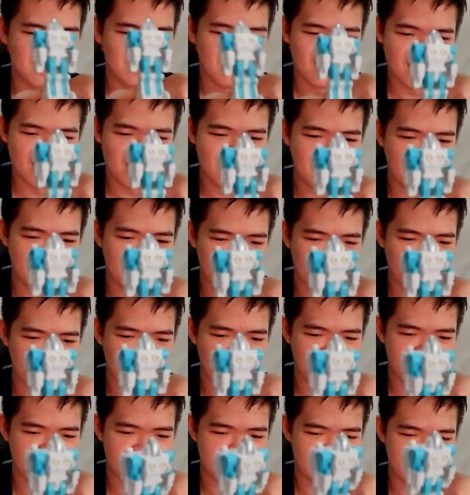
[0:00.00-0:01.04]
he comes with
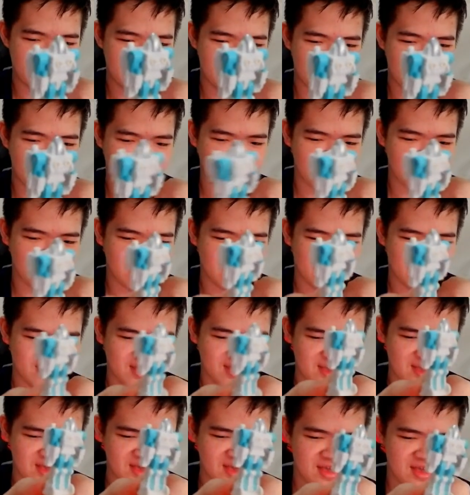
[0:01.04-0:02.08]
this thing.
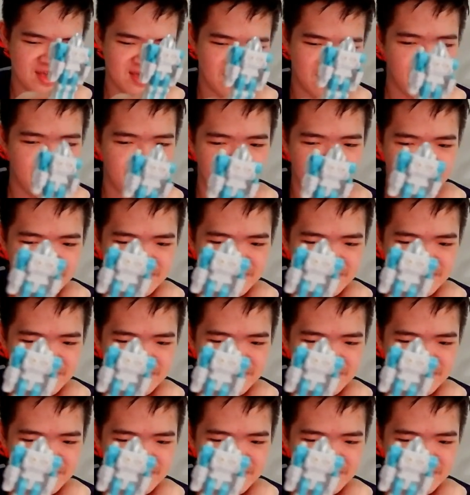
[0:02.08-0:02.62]
Yeah.